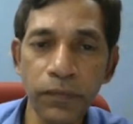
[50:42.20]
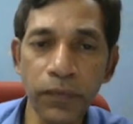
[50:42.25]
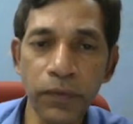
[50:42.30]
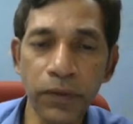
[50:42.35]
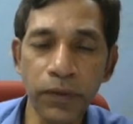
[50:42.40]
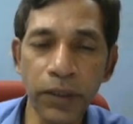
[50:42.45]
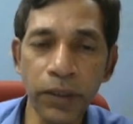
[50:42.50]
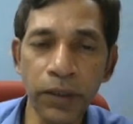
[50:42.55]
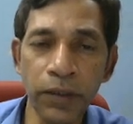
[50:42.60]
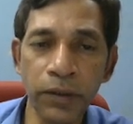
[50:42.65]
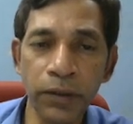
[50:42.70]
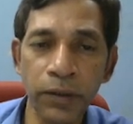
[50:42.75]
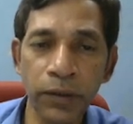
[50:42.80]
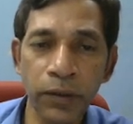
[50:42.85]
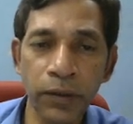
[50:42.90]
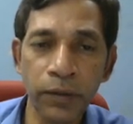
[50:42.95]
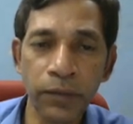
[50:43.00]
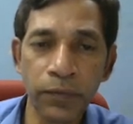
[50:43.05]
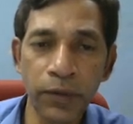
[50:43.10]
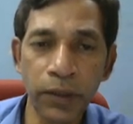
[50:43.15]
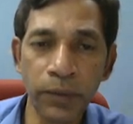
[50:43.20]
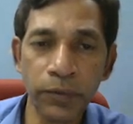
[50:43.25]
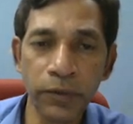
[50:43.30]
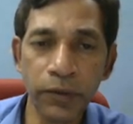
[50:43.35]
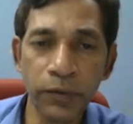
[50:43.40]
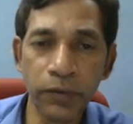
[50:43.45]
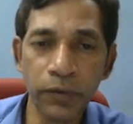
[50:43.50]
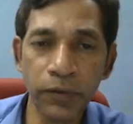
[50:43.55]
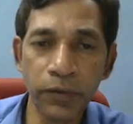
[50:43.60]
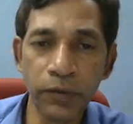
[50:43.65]
Then from
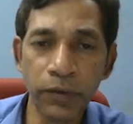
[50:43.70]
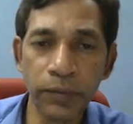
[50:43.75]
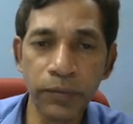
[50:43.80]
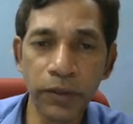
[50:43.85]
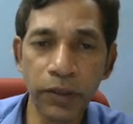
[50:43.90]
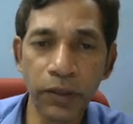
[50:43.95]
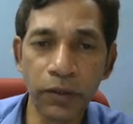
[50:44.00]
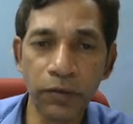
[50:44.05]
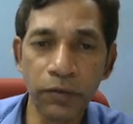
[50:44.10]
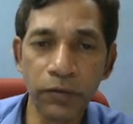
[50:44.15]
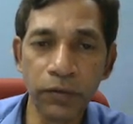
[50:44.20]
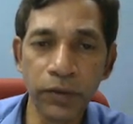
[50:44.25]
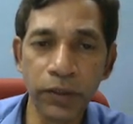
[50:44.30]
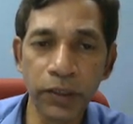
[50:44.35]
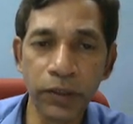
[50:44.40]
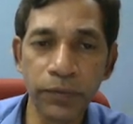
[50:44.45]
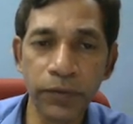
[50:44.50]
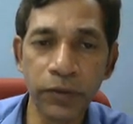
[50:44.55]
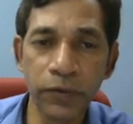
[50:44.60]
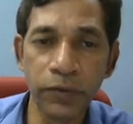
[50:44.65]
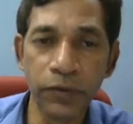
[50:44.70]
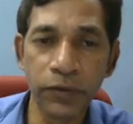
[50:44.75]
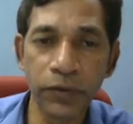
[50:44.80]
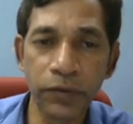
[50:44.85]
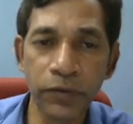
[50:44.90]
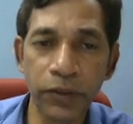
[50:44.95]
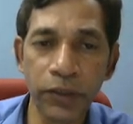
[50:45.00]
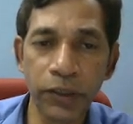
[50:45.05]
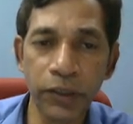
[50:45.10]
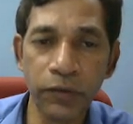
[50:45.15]
Q2 you have the outgoing edge which goes to
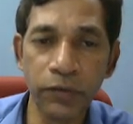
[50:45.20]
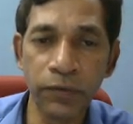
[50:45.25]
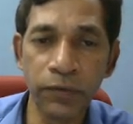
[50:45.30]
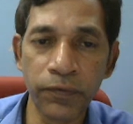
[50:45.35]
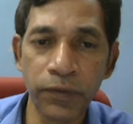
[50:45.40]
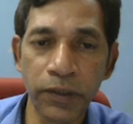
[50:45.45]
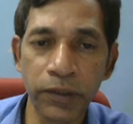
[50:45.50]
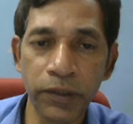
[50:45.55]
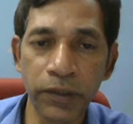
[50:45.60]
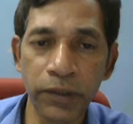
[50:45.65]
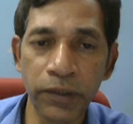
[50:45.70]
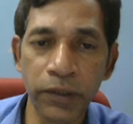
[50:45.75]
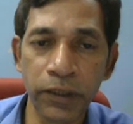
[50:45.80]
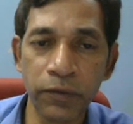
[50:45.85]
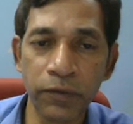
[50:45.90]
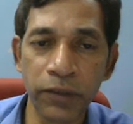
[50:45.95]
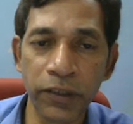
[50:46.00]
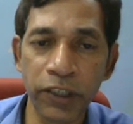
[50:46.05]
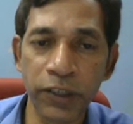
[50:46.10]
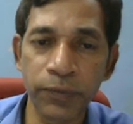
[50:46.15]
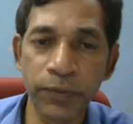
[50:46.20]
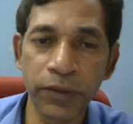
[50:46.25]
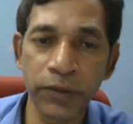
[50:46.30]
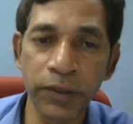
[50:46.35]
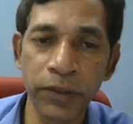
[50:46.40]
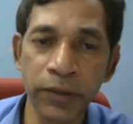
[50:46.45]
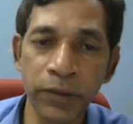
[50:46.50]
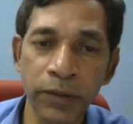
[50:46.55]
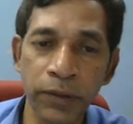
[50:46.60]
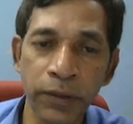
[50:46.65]
the Q1 for the regular
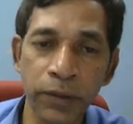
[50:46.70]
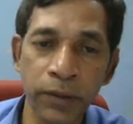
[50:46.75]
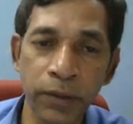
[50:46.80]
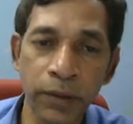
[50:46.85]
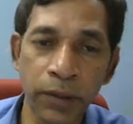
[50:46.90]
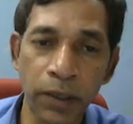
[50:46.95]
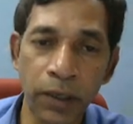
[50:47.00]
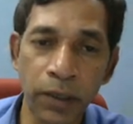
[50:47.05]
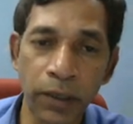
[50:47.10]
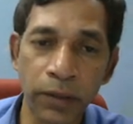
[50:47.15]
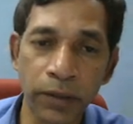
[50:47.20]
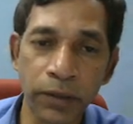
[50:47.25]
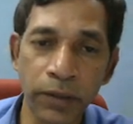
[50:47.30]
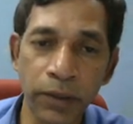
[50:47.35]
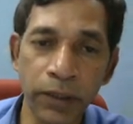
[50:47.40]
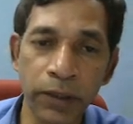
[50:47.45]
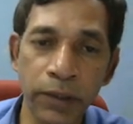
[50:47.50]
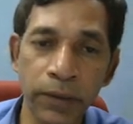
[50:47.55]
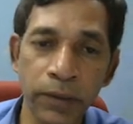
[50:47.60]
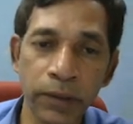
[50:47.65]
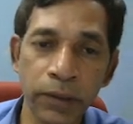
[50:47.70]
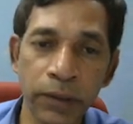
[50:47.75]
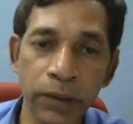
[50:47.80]
expression R3.